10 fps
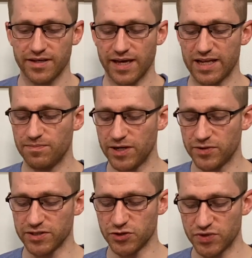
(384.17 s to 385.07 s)
and bitter
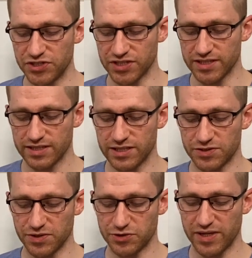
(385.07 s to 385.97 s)
and astringent, and
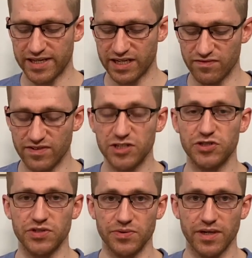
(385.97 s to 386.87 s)
so they're trying to
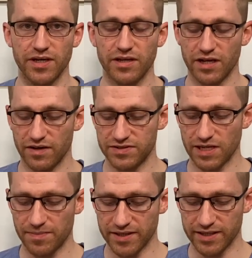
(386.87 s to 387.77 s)
convince you of
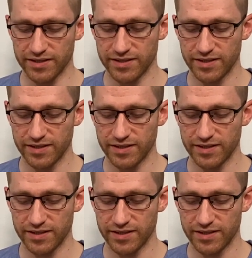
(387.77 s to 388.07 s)
something